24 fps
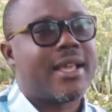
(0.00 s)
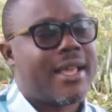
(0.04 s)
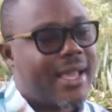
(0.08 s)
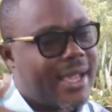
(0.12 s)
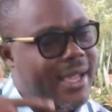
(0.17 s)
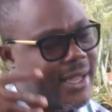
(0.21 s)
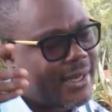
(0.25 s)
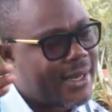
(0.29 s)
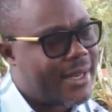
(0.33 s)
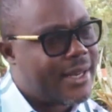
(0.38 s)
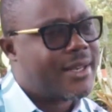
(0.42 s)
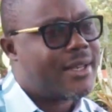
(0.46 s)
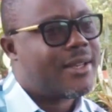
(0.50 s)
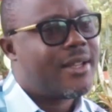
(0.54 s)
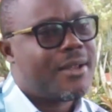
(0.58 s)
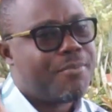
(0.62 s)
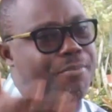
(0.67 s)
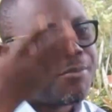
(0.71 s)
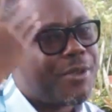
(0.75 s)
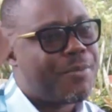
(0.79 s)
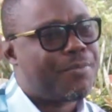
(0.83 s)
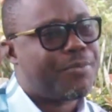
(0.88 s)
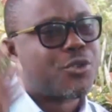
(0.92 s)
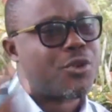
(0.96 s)
and then
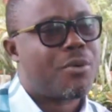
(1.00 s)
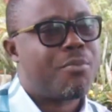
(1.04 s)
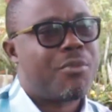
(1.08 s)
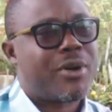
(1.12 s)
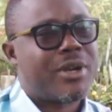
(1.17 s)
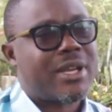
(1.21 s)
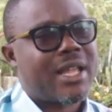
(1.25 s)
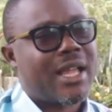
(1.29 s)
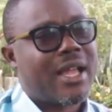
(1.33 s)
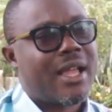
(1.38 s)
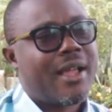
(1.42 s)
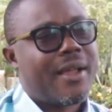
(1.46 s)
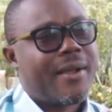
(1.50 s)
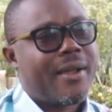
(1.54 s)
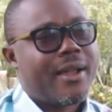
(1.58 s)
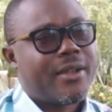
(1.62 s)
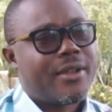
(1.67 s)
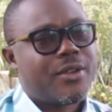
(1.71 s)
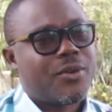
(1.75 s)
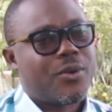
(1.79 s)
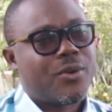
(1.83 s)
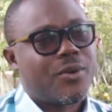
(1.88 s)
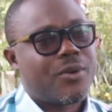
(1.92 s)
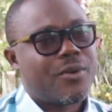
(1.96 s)
somebody,
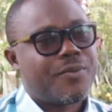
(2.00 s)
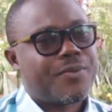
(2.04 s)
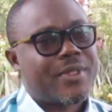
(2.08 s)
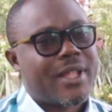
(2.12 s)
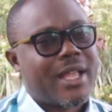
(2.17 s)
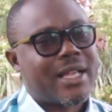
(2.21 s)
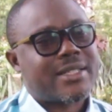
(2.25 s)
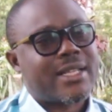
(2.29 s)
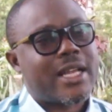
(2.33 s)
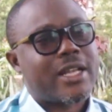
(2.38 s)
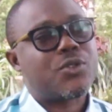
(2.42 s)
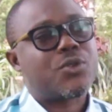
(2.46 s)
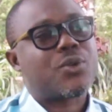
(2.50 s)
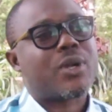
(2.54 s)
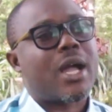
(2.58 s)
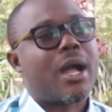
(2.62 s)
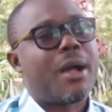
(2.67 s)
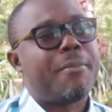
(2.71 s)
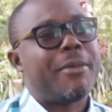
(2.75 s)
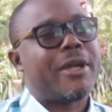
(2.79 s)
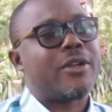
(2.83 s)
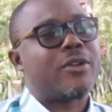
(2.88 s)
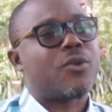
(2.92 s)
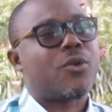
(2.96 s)
has had to come and